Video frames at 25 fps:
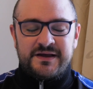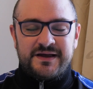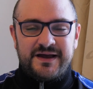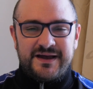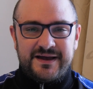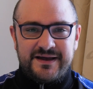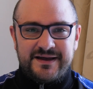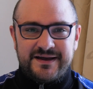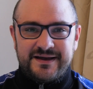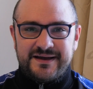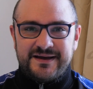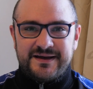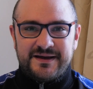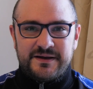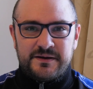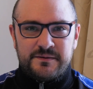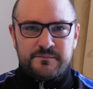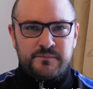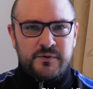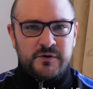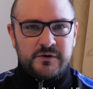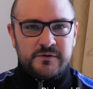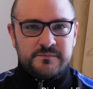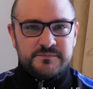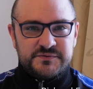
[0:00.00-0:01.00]

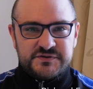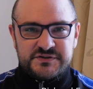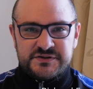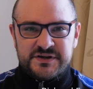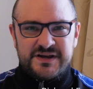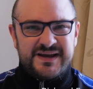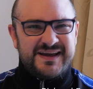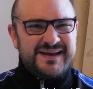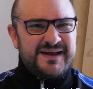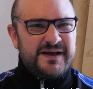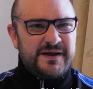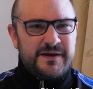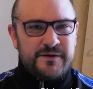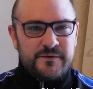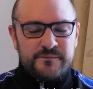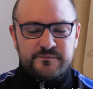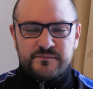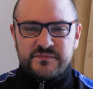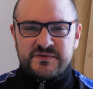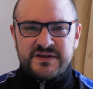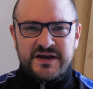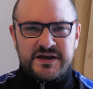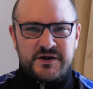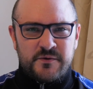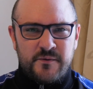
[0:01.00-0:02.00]
pubs,
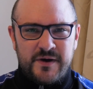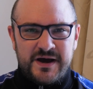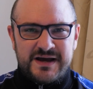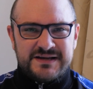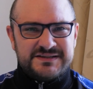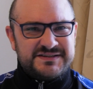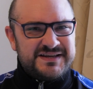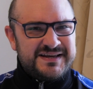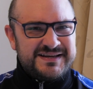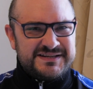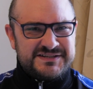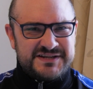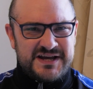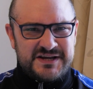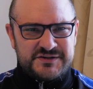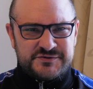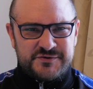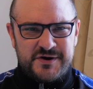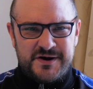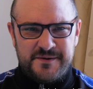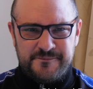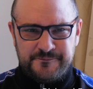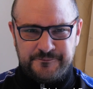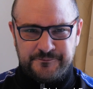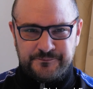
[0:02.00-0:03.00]
takeaways,
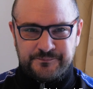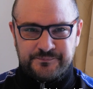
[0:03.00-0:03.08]
etc.